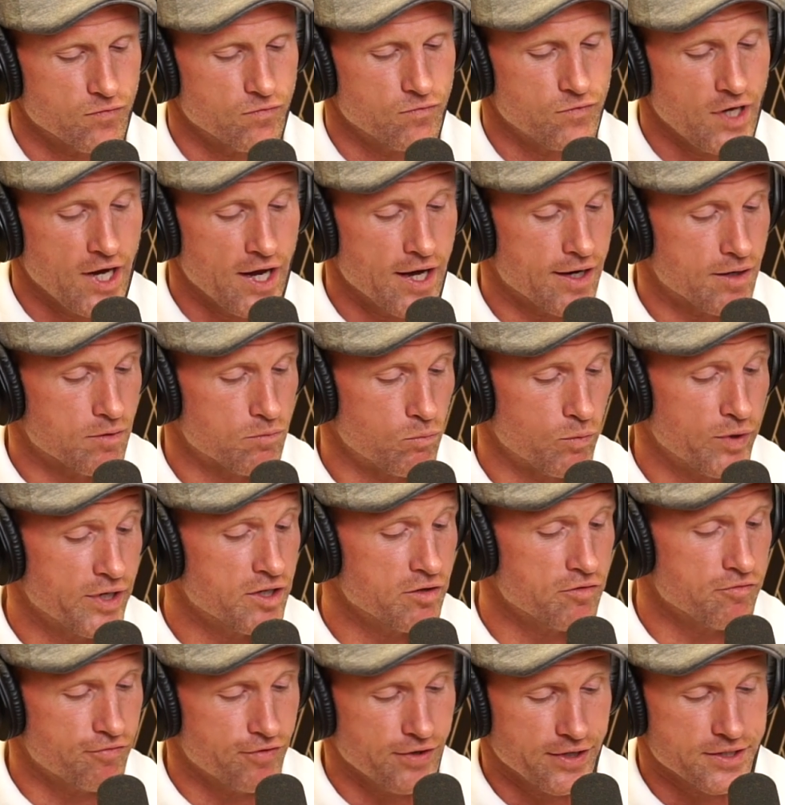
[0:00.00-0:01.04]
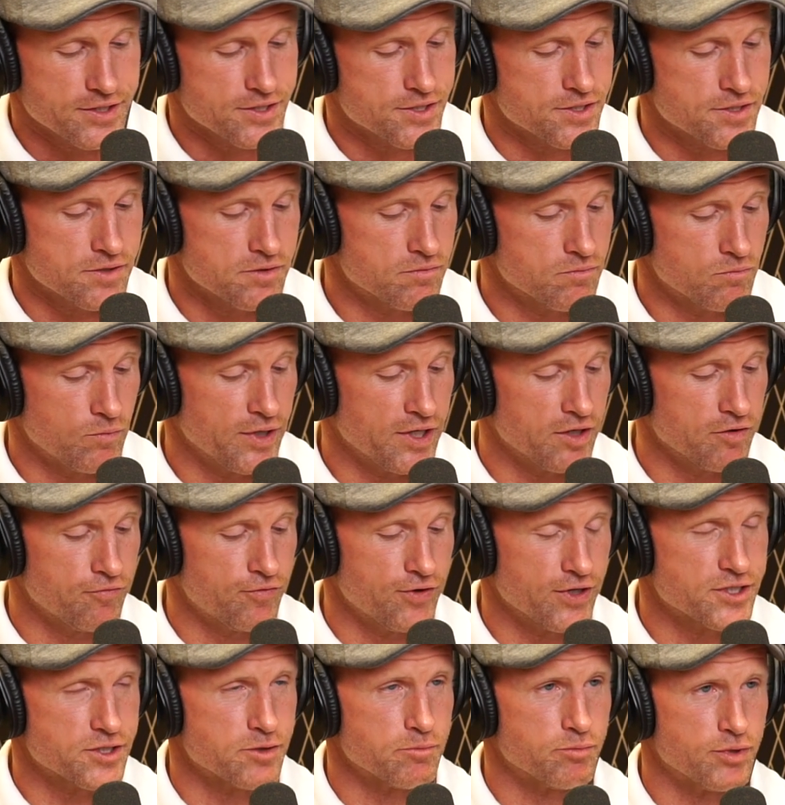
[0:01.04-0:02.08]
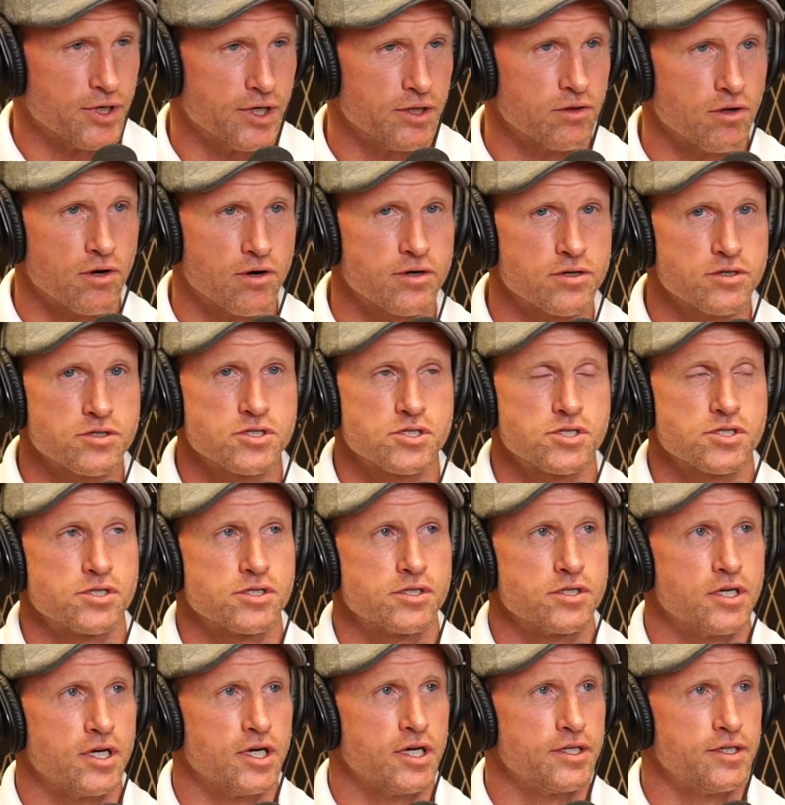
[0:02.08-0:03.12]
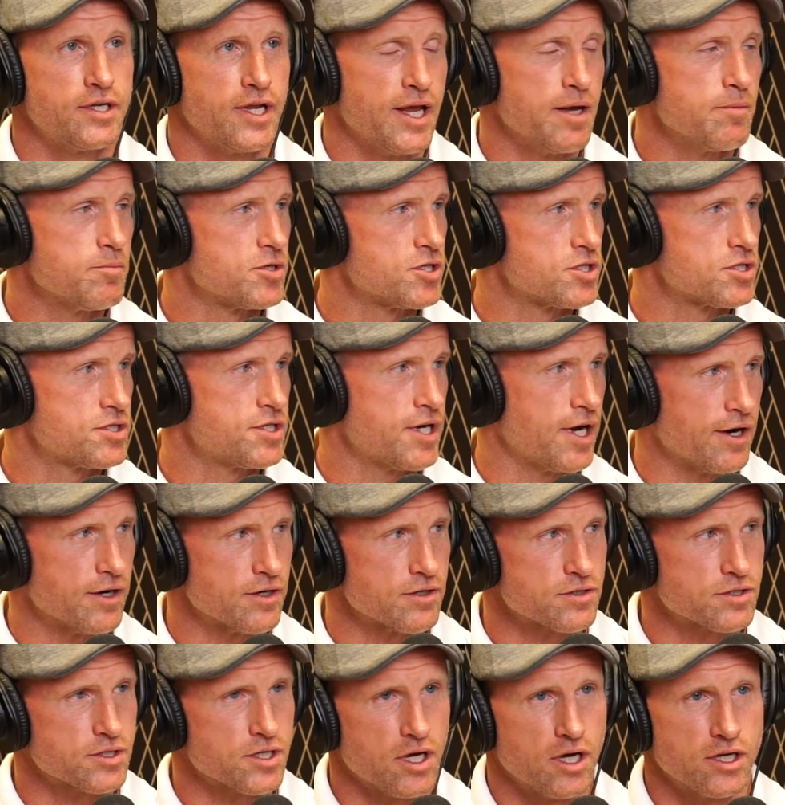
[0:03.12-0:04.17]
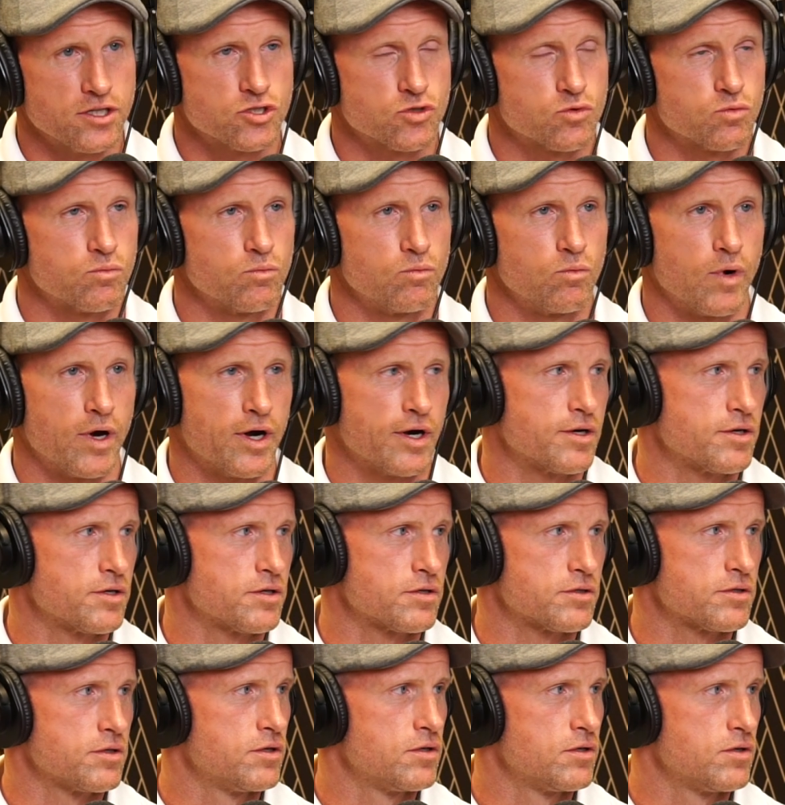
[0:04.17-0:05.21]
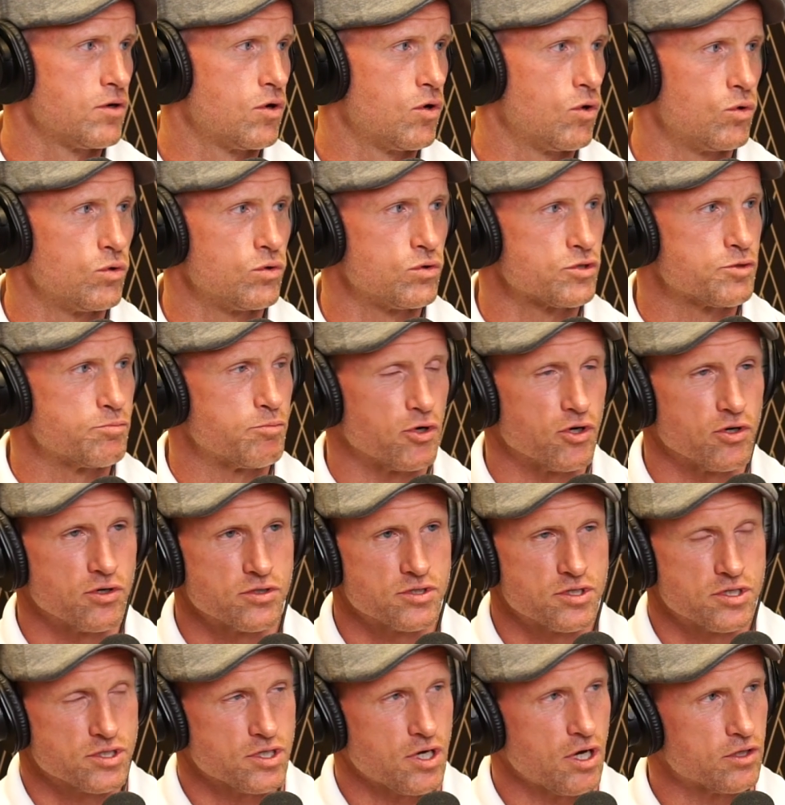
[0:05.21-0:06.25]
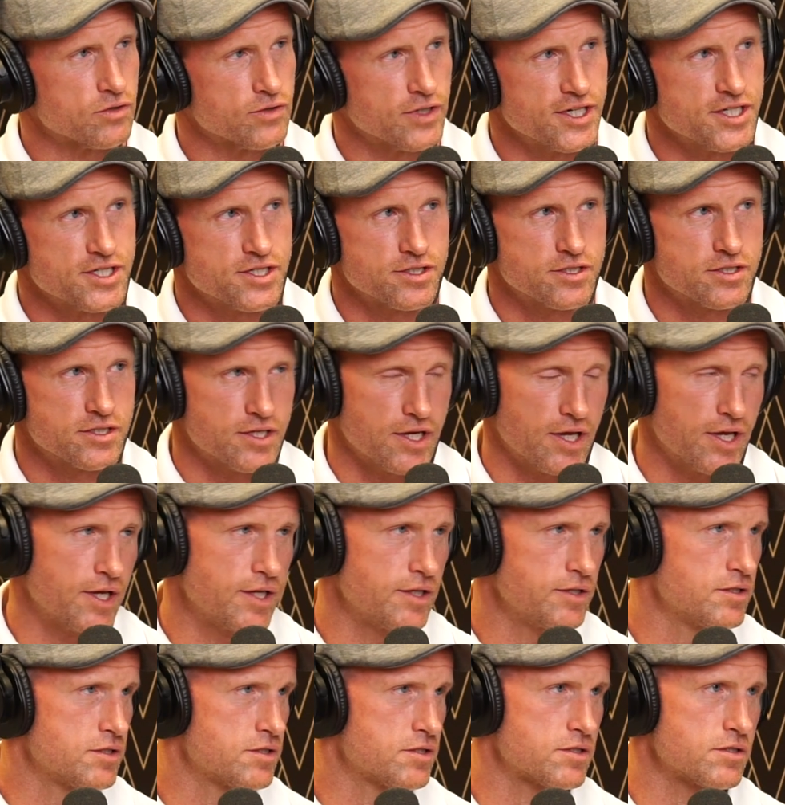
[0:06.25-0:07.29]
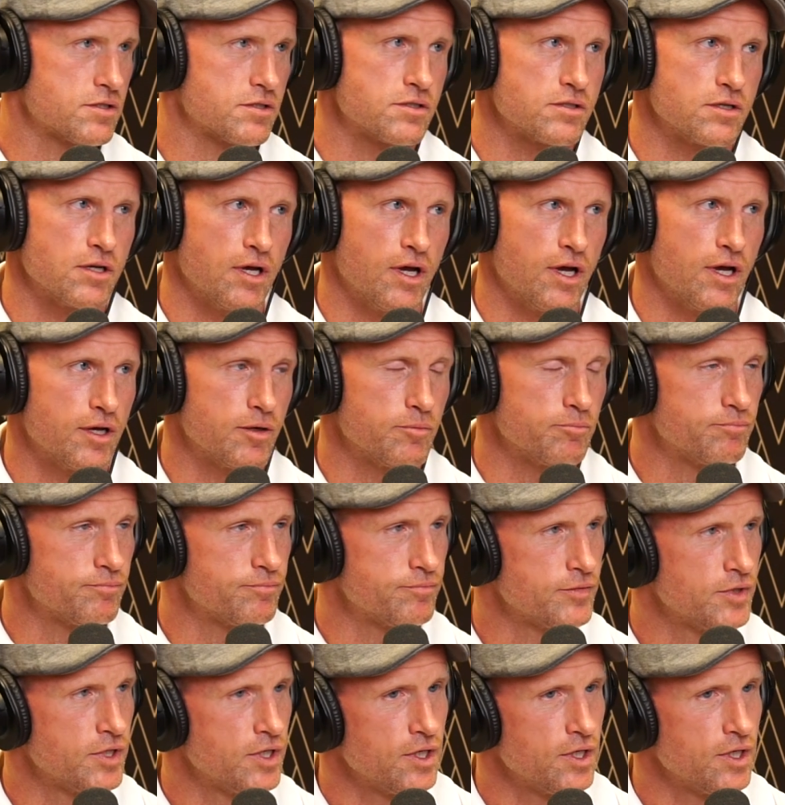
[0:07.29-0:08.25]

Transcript: yeah, we can fix we can fix some pretty large uh, damage, tears, cuts, wear, holes, burns, discoloration, stains, um,